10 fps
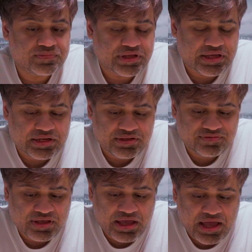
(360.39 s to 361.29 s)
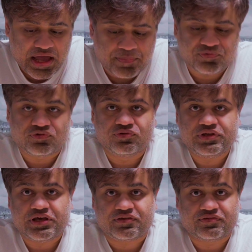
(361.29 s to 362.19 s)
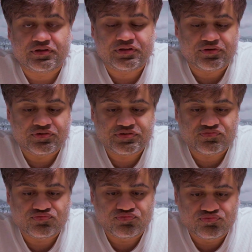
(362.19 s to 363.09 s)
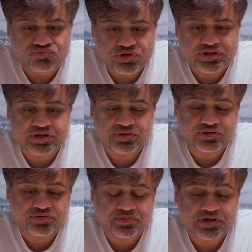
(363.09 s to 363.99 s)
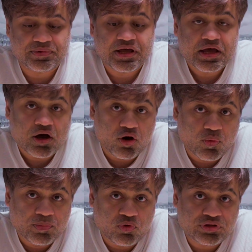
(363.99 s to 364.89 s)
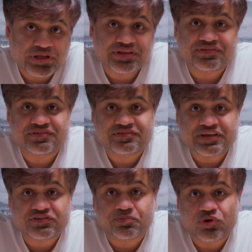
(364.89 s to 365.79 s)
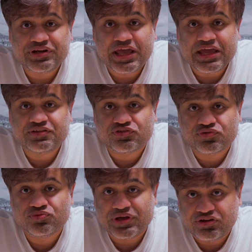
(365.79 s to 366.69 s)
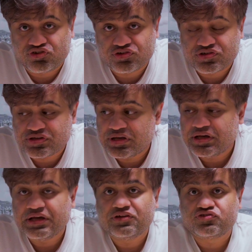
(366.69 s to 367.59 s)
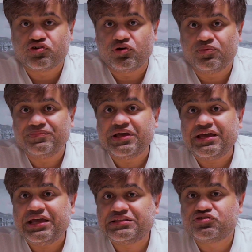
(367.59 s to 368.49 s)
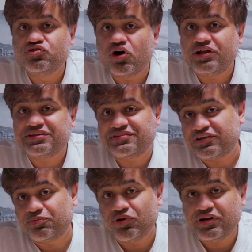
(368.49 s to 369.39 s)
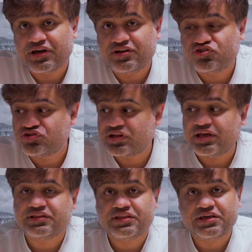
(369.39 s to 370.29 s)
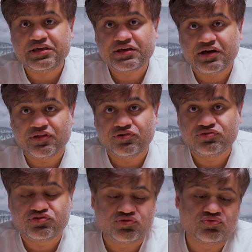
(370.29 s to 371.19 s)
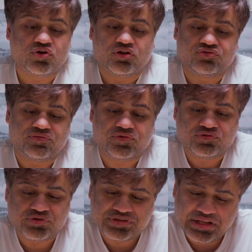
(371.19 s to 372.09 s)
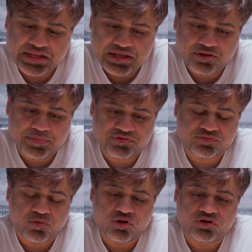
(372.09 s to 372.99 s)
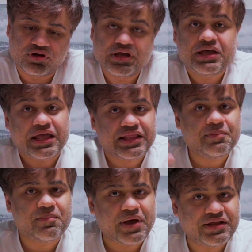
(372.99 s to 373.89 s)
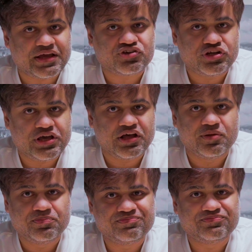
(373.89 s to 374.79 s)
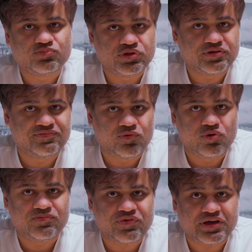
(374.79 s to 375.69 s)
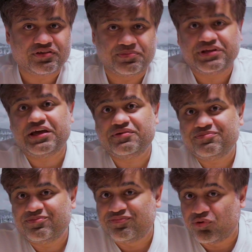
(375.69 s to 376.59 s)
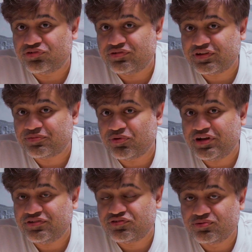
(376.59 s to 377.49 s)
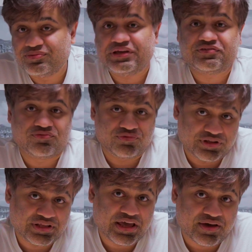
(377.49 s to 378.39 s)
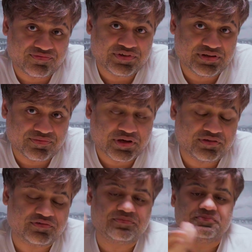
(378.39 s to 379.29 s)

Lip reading: it is absolutely excellent. There is really nothing to complain about. Oh, one more thing. This is 6.82 inches. So it's not 6.9 inches like the other two Ultra phones. So it's a little bit smaller. And that might actually help with the form factor. But again, for 6.82, it's a really hefty device.